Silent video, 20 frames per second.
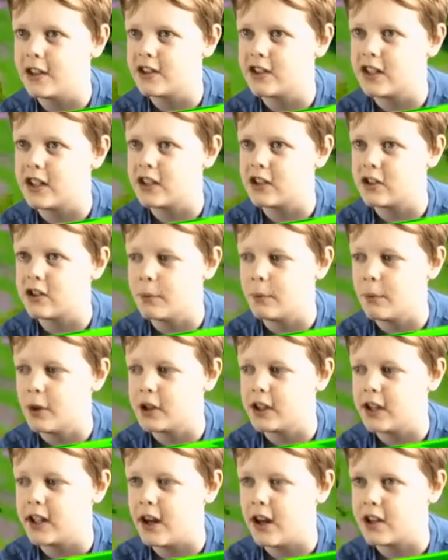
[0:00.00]
see
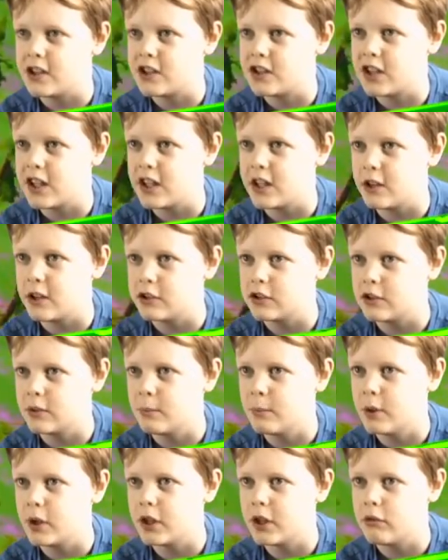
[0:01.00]
somebody. I see
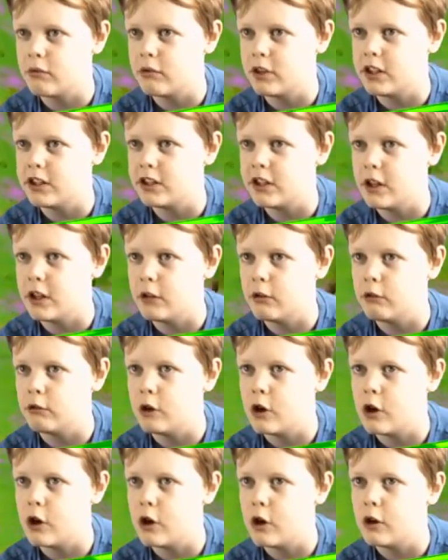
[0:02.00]
somebody at Retail
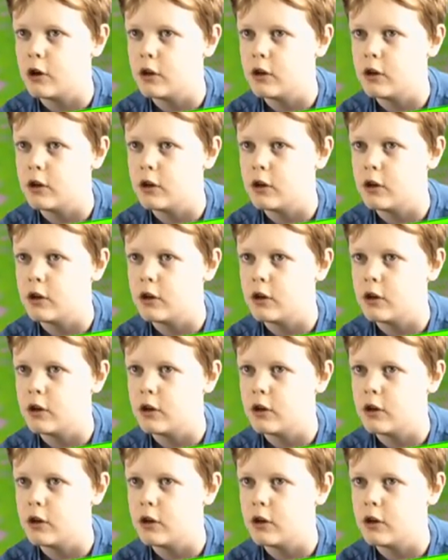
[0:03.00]
Row.